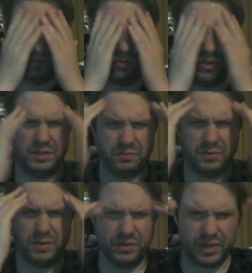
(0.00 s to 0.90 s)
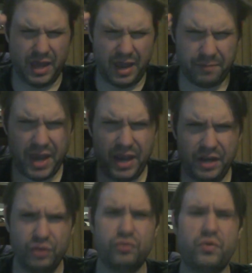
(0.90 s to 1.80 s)
his
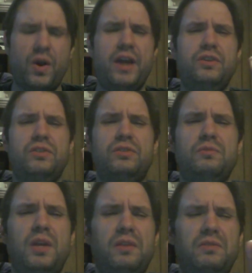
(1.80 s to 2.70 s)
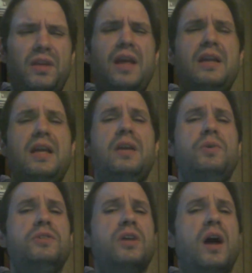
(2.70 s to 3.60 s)
campaign they said it
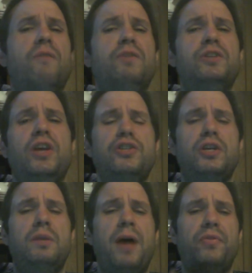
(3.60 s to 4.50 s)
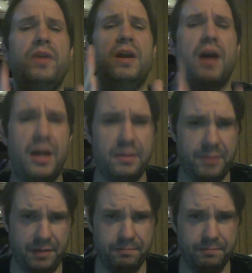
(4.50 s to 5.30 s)
was a conversation about the economy.